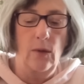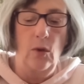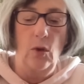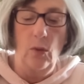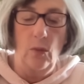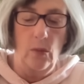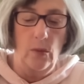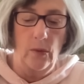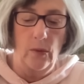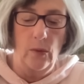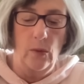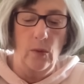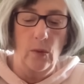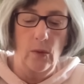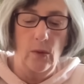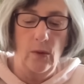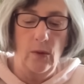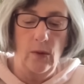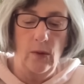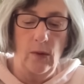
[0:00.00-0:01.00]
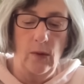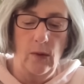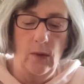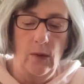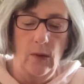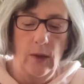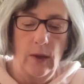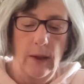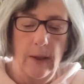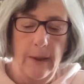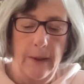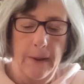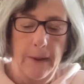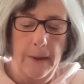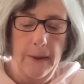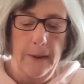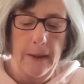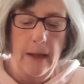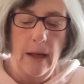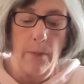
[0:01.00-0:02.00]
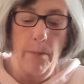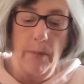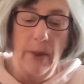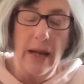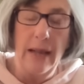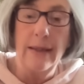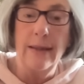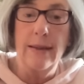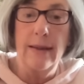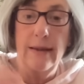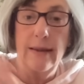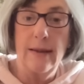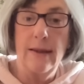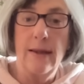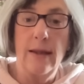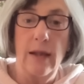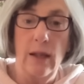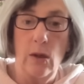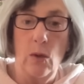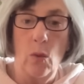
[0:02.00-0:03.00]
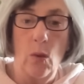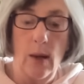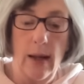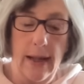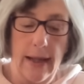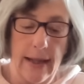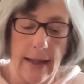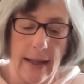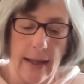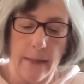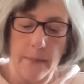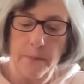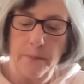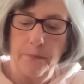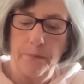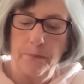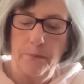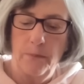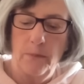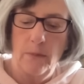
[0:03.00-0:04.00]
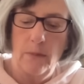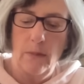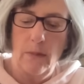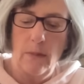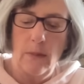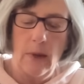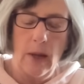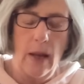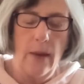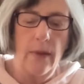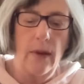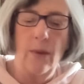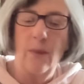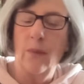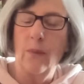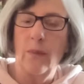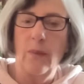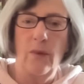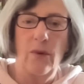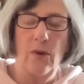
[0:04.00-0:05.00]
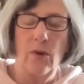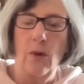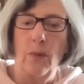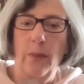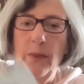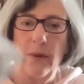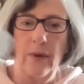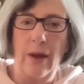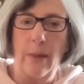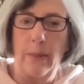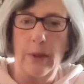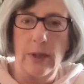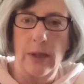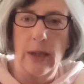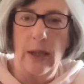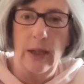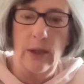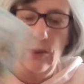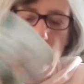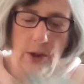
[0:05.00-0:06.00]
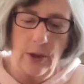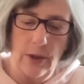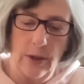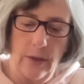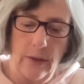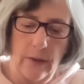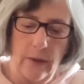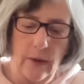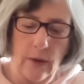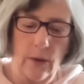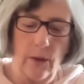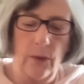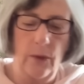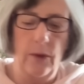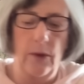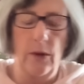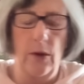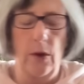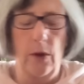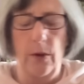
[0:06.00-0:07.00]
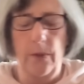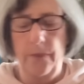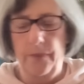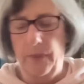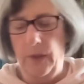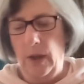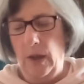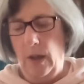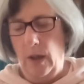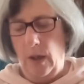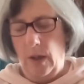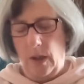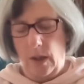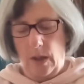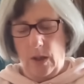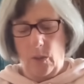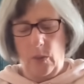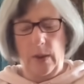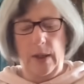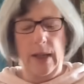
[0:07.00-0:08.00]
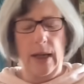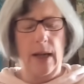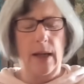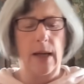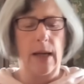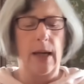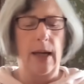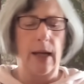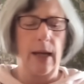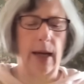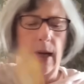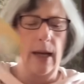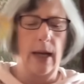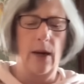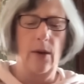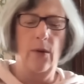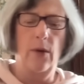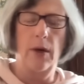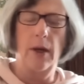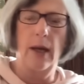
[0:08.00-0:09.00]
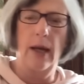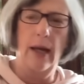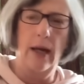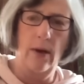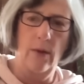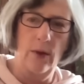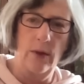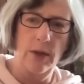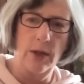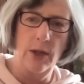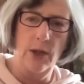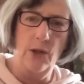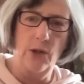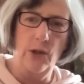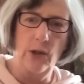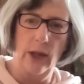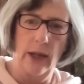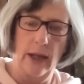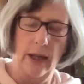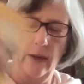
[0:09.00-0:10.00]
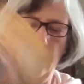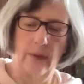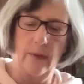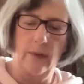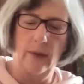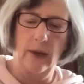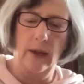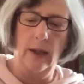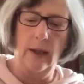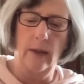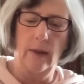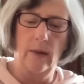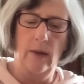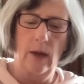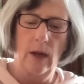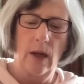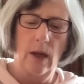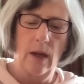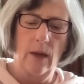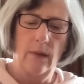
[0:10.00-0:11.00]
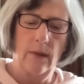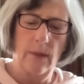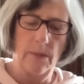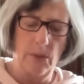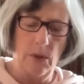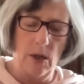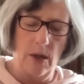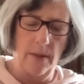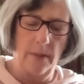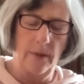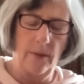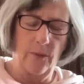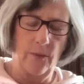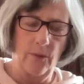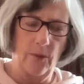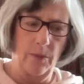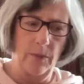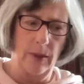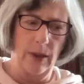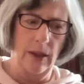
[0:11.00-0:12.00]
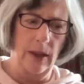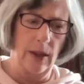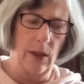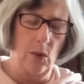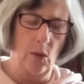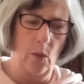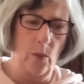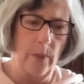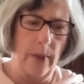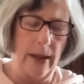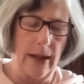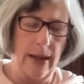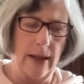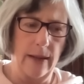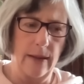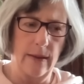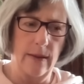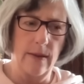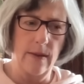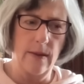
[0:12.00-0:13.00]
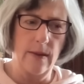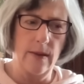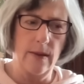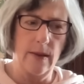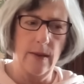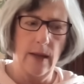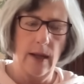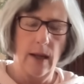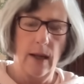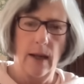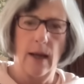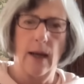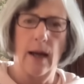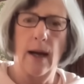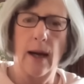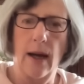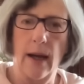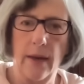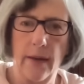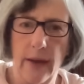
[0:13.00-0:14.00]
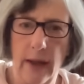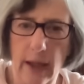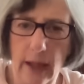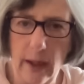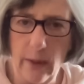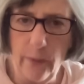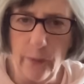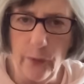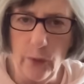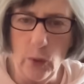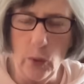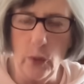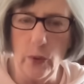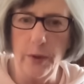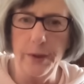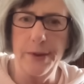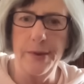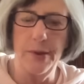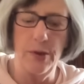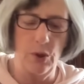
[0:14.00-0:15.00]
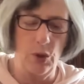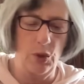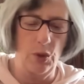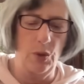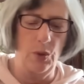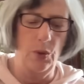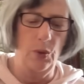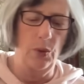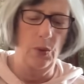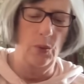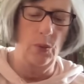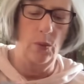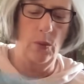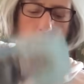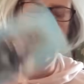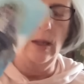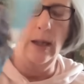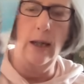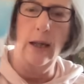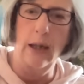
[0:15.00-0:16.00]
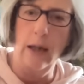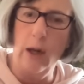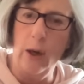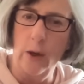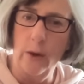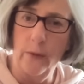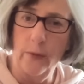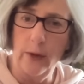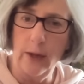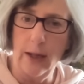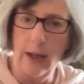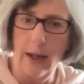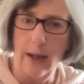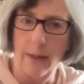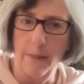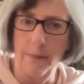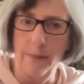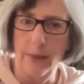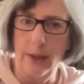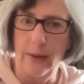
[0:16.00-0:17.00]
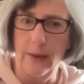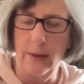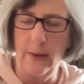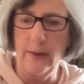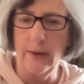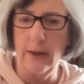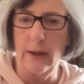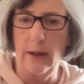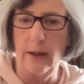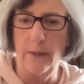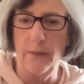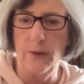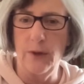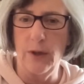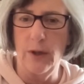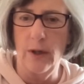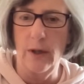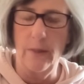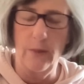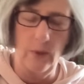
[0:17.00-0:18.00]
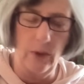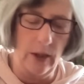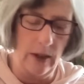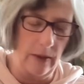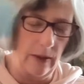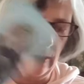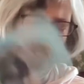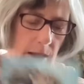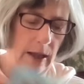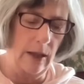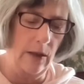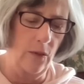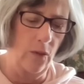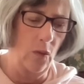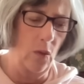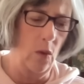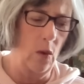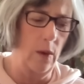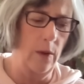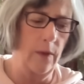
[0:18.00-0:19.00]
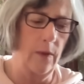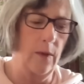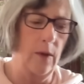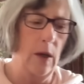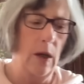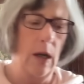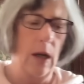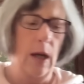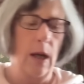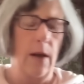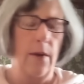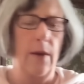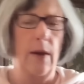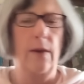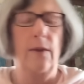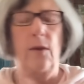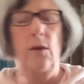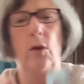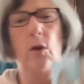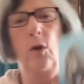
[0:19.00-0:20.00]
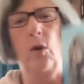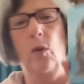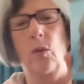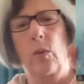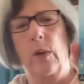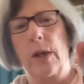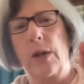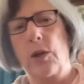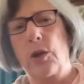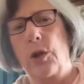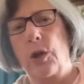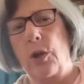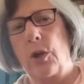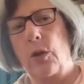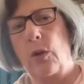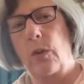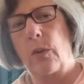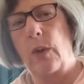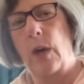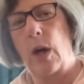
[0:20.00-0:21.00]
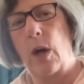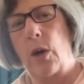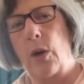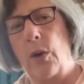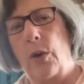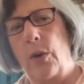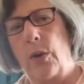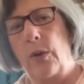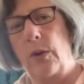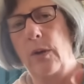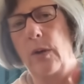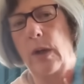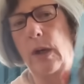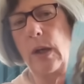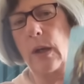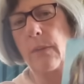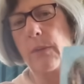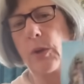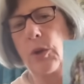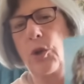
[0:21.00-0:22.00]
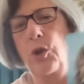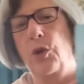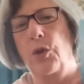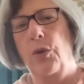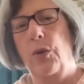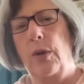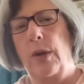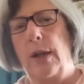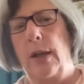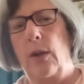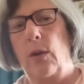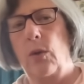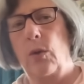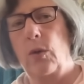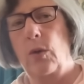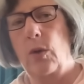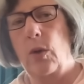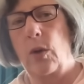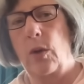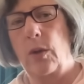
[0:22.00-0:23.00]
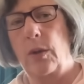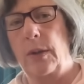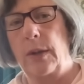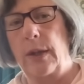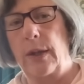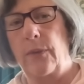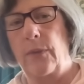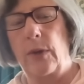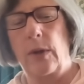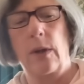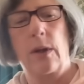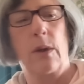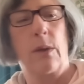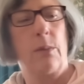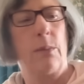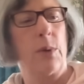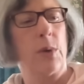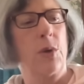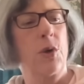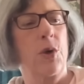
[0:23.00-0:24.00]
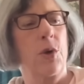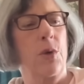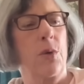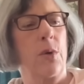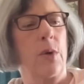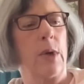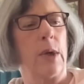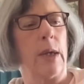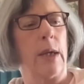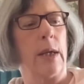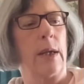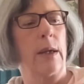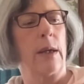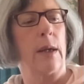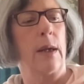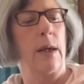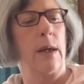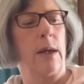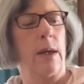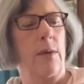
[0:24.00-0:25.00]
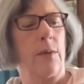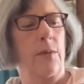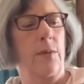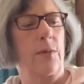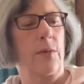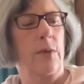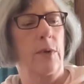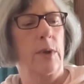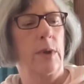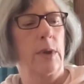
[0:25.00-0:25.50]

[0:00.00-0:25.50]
new resources, abundance in a way, and then stop sabotaging yourself. So we get here her heritage, legacies, sometimes familial patterns are there for us to uh, overcome in this lifetime. We get the King of Wands. That's you reaching your own uh, maturity, your God given maturity in life.